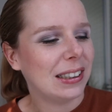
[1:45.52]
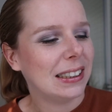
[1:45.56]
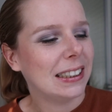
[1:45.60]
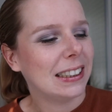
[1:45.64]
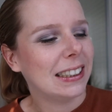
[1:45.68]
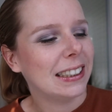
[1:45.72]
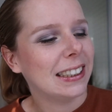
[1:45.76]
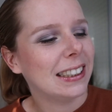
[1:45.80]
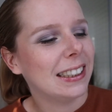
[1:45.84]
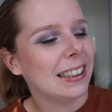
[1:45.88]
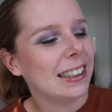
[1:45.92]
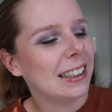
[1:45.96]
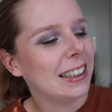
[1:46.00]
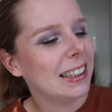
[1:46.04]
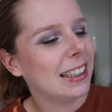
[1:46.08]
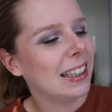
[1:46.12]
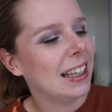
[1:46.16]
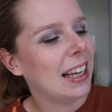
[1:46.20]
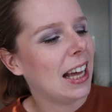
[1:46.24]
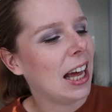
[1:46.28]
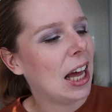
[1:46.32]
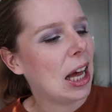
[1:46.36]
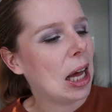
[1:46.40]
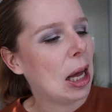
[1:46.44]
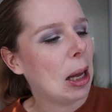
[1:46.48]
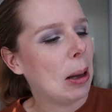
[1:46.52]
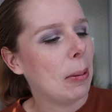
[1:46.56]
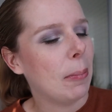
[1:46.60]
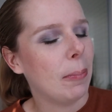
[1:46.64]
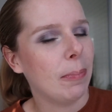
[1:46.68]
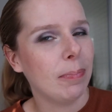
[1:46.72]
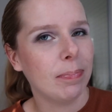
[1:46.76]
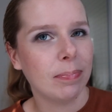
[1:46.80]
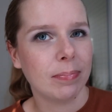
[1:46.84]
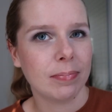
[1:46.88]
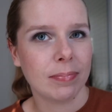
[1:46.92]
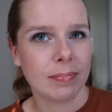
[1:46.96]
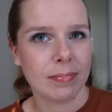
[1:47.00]
underneath.
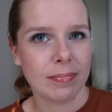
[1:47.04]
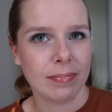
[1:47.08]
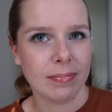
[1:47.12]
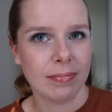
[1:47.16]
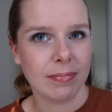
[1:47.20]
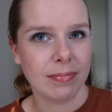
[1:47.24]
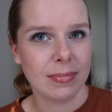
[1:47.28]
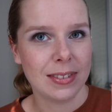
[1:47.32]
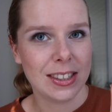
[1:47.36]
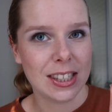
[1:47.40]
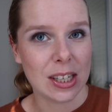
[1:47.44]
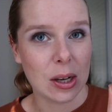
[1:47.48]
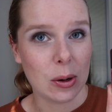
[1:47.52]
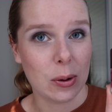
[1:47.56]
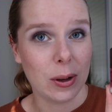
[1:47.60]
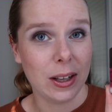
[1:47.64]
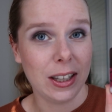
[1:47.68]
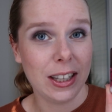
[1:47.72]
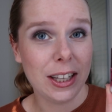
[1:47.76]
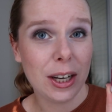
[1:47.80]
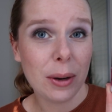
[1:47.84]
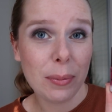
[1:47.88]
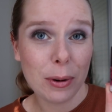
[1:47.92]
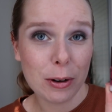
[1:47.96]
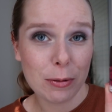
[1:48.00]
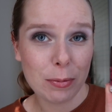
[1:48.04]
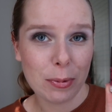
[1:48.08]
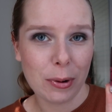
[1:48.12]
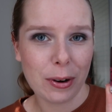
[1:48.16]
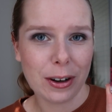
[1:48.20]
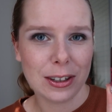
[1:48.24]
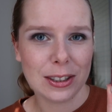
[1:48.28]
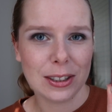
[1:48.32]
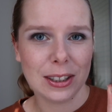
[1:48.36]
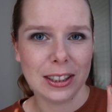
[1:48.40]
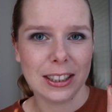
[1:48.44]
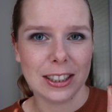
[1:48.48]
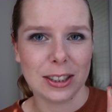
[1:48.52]
Um, so a little bit of
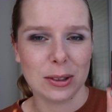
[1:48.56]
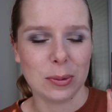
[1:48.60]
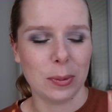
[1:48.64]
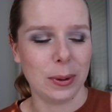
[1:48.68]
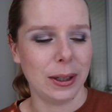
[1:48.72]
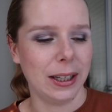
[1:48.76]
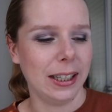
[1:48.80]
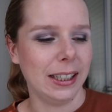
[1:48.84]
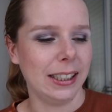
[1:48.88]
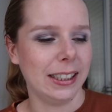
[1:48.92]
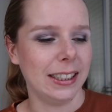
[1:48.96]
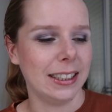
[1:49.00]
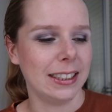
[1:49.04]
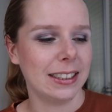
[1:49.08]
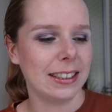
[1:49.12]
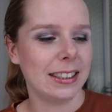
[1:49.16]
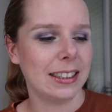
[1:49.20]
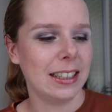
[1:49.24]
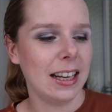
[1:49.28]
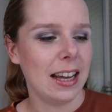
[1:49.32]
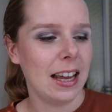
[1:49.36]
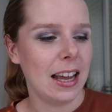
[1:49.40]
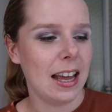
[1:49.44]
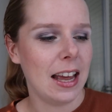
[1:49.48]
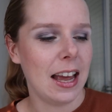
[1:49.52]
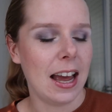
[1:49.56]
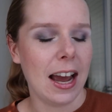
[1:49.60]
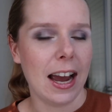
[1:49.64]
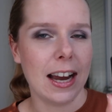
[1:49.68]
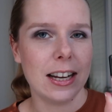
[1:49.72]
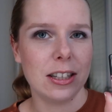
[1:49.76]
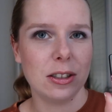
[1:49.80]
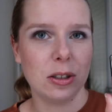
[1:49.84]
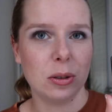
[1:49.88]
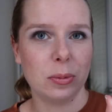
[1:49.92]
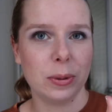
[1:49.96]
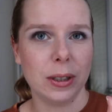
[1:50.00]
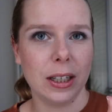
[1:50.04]
progress on this one at least. I
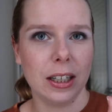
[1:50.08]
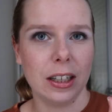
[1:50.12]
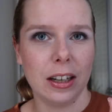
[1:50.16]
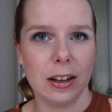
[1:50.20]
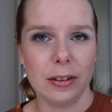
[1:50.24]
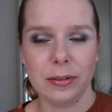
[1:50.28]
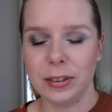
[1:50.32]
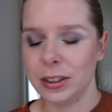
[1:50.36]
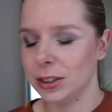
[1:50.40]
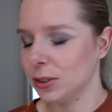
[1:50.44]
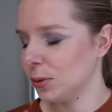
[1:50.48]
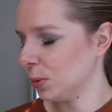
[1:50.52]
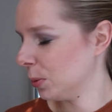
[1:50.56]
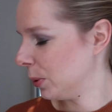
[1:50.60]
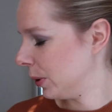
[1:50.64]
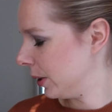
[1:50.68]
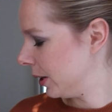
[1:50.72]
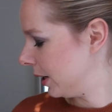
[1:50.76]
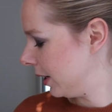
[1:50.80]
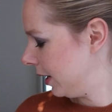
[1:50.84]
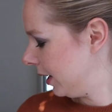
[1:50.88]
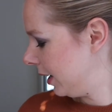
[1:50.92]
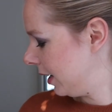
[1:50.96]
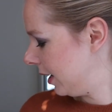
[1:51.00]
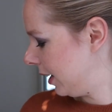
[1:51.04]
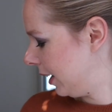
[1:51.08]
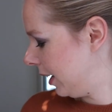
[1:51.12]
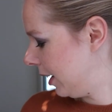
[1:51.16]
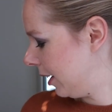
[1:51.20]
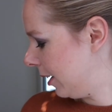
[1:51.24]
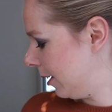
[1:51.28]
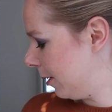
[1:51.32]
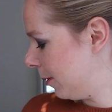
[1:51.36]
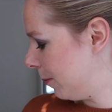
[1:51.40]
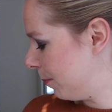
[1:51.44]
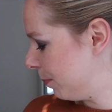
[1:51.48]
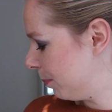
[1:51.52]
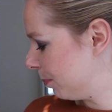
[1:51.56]
do really love this one.
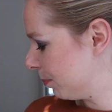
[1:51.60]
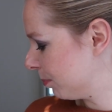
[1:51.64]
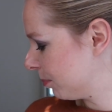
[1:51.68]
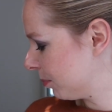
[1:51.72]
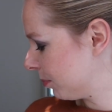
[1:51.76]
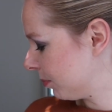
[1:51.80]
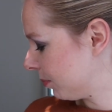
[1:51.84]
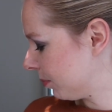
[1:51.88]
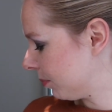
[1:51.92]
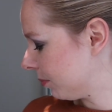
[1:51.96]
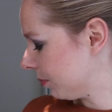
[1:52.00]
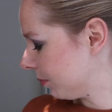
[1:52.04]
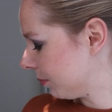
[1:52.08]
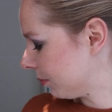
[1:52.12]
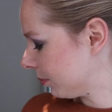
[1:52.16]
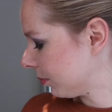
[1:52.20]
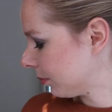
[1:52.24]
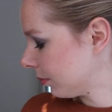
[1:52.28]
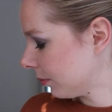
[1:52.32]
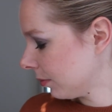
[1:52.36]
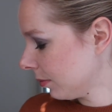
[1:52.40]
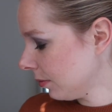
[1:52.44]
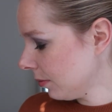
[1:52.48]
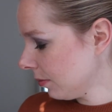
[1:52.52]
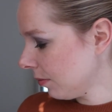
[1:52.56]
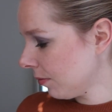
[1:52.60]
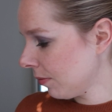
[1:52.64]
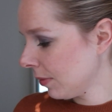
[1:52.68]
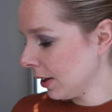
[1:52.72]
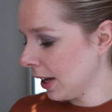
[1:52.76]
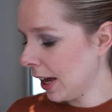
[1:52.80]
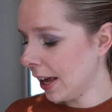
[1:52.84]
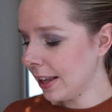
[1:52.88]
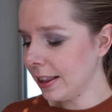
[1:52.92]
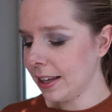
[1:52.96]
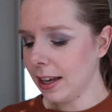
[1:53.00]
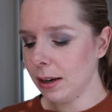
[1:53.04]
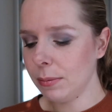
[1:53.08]
Um,
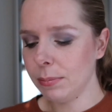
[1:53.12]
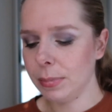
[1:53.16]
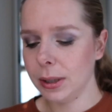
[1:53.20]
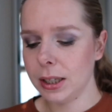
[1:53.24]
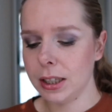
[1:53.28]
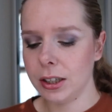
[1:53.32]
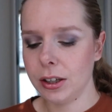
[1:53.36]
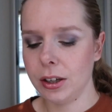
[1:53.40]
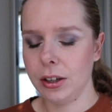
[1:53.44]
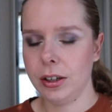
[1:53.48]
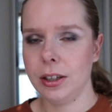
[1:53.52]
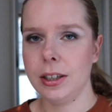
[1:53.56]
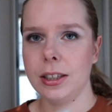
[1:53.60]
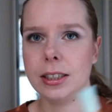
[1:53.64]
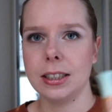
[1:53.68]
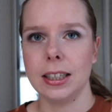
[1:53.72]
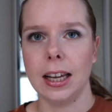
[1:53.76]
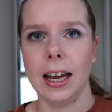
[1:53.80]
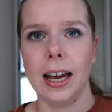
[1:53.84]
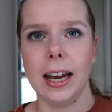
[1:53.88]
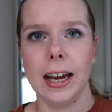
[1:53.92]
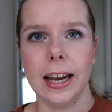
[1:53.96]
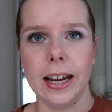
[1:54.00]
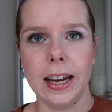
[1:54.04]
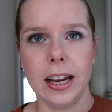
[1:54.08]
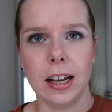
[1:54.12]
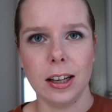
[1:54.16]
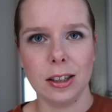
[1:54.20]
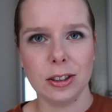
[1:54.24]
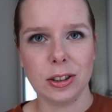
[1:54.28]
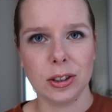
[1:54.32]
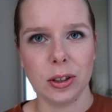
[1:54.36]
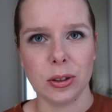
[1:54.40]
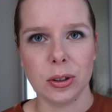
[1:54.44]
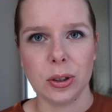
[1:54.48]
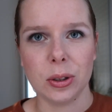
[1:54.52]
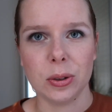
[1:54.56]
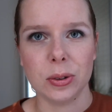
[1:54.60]
and then because I
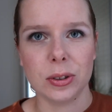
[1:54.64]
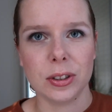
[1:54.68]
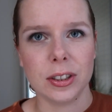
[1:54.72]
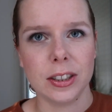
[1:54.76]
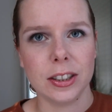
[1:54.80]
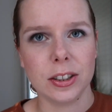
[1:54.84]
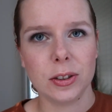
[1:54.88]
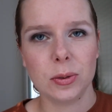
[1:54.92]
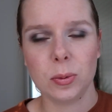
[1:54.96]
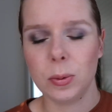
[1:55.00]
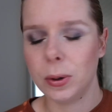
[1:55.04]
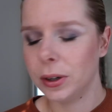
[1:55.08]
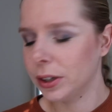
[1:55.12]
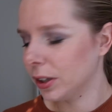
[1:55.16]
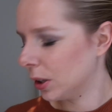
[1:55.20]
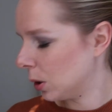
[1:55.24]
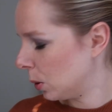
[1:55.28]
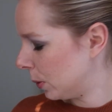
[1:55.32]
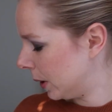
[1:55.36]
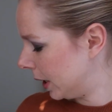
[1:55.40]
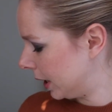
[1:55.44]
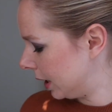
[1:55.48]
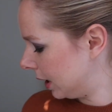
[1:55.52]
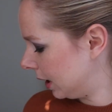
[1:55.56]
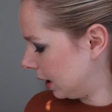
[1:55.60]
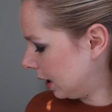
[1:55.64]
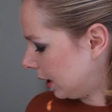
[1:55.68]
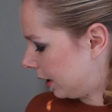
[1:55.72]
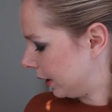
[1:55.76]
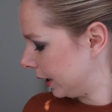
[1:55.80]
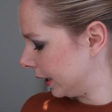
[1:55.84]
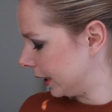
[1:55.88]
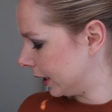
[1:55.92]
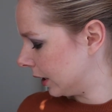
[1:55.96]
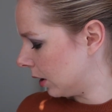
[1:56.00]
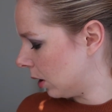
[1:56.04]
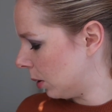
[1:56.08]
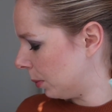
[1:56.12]
also use this one quite a
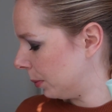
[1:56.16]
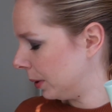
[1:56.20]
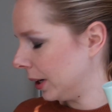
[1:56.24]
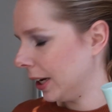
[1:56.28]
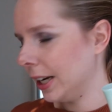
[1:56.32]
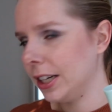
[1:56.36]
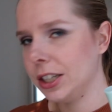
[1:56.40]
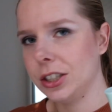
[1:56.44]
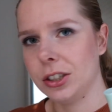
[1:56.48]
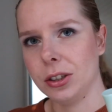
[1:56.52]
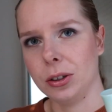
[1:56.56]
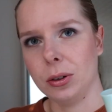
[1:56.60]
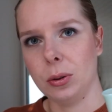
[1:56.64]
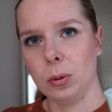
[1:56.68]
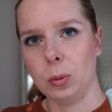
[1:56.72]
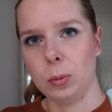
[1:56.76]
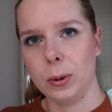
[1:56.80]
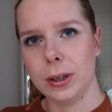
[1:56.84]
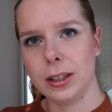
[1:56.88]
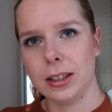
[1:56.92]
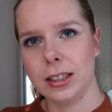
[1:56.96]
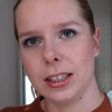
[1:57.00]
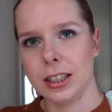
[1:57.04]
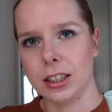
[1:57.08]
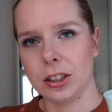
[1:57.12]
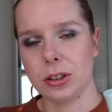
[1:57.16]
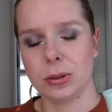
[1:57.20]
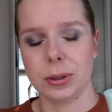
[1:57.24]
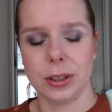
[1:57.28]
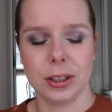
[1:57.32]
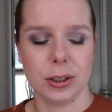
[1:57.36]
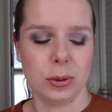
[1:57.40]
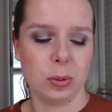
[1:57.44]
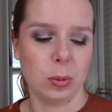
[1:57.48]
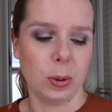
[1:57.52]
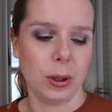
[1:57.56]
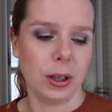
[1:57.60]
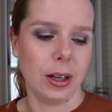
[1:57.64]
lot in combination with the
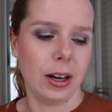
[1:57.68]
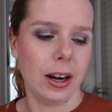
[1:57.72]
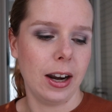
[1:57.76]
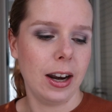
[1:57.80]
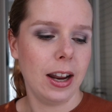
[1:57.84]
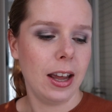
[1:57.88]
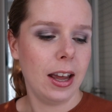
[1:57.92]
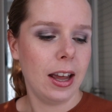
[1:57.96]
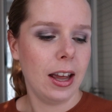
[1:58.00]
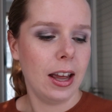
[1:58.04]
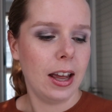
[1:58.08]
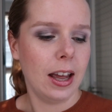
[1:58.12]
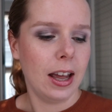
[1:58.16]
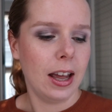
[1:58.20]
Catrice one,